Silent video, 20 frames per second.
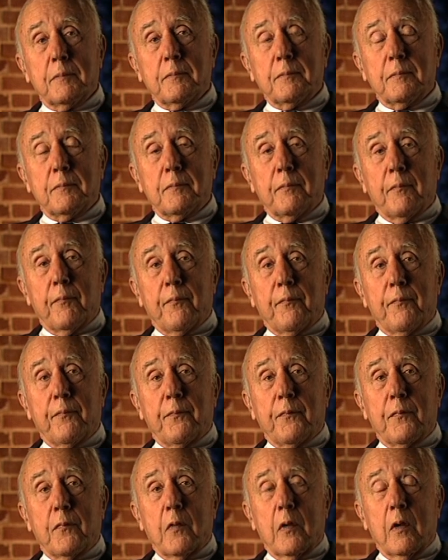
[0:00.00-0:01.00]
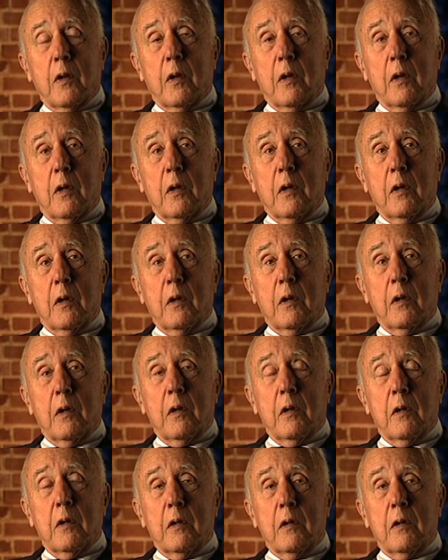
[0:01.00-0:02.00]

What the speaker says: (no one is talking)